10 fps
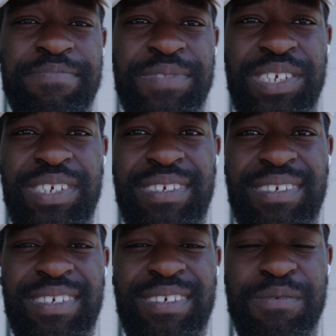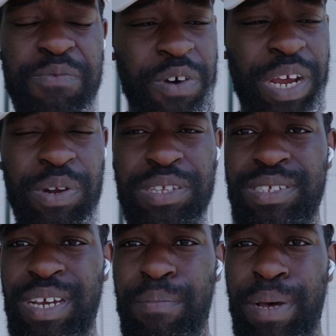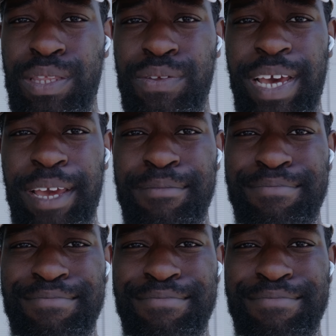this is what I wanted to talk about today.